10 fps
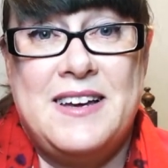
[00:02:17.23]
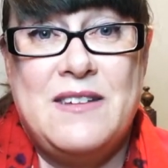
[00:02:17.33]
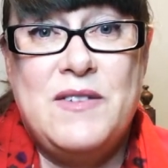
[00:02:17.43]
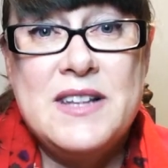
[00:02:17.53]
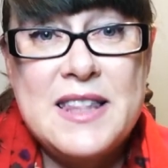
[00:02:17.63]

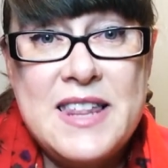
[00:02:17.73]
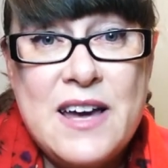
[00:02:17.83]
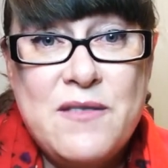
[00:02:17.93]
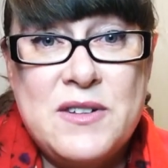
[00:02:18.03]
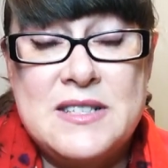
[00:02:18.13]
Feeling
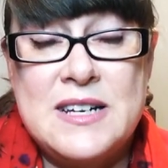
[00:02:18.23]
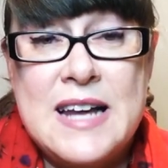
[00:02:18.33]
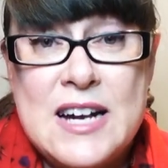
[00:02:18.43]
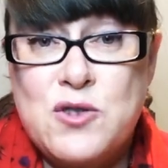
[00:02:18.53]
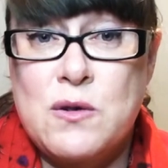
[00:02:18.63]
thankful is a
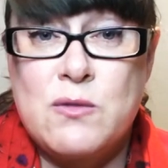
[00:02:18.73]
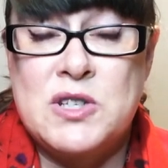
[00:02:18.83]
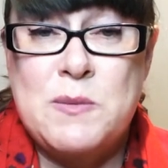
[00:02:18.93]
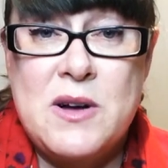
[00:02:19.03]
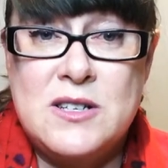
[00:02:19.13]
natural
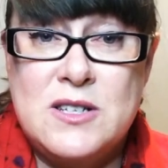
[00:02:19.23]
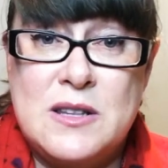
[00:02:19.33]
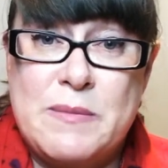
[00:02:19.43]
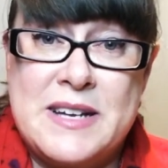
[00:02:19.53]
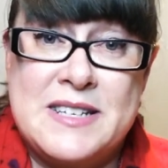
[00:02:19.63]
response to the
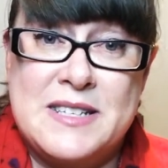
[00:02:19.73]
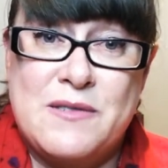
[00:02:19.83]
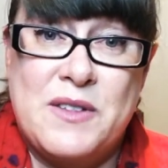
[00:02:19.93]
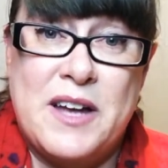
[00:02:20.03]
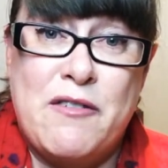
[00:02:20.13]
blessings
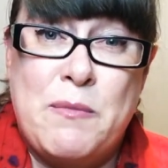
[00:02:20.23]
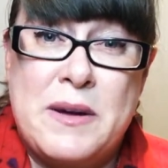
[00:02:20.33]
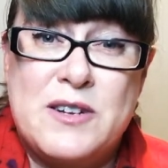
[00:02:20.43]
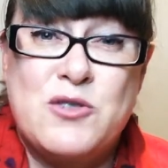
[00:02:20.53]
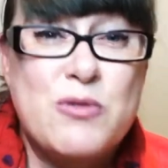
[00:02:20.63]
of life,
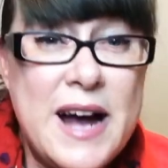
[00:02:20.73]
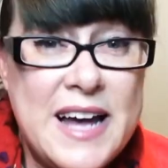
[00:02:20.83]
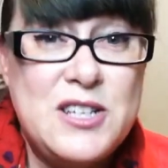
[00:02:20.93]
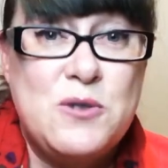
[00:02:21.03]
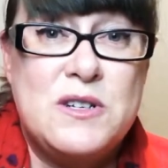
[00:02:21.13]
but
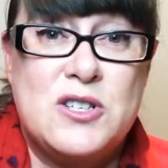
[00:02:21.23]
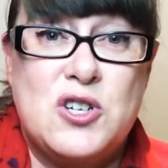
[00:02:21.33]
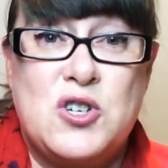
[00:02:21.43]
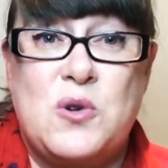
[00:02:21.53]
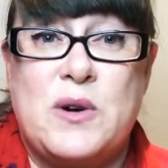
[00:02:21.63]
gratitude is a
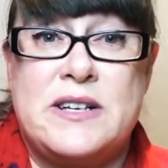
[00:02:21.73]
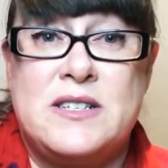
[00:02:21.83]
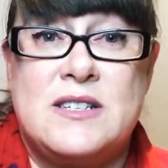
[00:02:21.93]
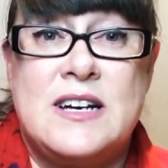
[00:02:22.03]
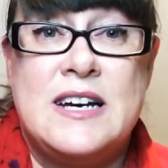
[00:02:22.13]

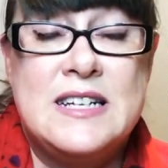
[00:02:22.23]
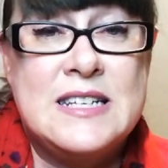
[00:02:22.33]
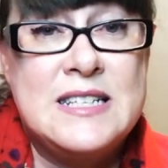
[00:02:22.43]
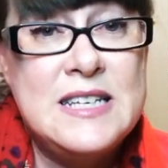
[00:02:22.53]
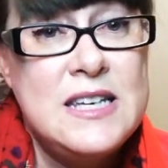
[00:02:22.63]
choice to
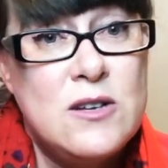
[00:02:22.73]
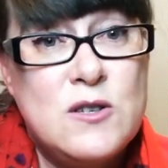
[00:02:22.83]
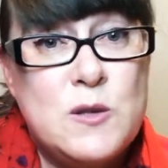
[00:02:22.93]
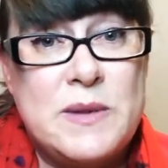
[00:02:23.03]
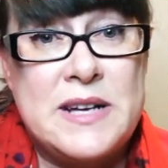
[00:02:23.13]
see
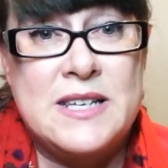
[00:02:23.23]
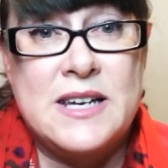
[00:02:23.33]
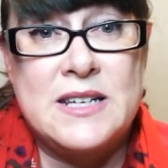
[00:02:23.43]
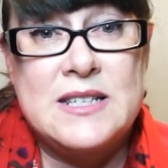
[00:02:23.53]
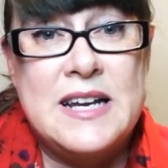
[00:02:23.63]
those
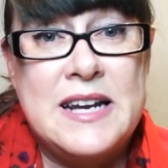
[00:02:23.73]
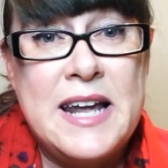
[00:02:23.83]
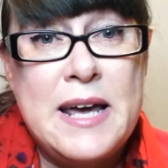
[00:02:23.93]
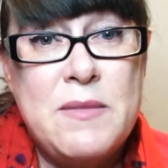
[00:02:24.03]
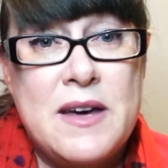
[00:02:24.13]
blessings,
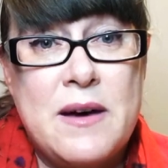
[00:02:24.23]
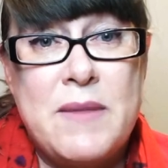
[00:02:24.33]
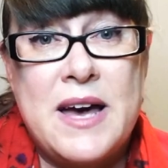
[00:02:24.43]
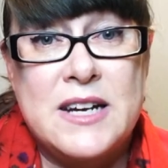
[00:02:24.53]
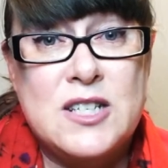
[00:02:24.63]
name them,
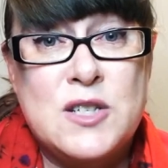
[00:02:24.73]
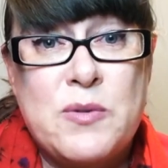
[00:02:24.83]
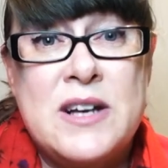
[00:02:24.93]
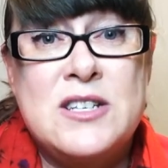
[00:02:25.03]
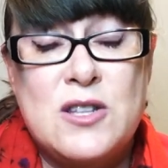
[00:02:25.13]
and
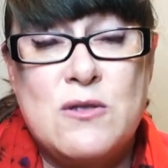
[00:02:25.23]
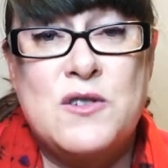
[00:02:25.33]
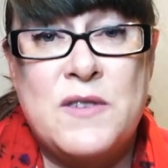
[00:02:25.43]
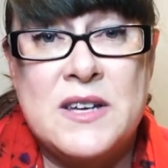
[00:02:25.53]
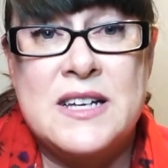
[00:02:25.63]
express those
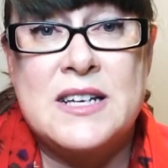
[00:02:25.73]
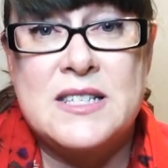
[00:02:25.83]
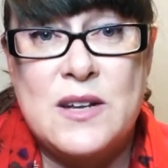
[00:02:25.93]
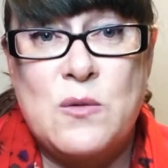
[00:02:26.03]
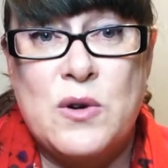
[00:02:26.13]
feelings
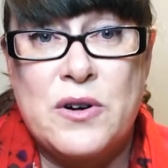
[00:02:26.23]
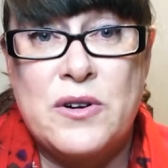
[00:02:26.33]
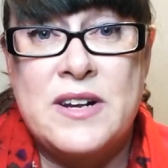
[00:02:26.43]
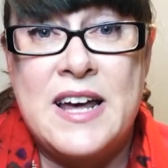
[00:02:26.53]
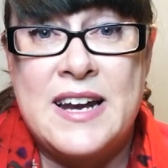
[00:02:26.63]
in
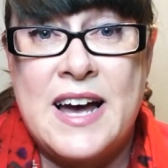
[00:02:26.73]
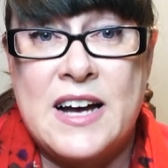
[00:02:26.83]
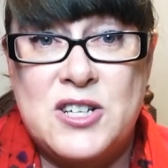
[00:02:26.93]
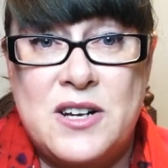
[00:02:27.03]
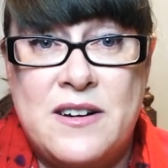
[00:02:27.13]
word and
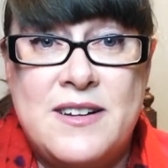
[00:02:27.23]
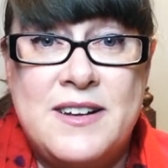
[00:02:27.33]
action.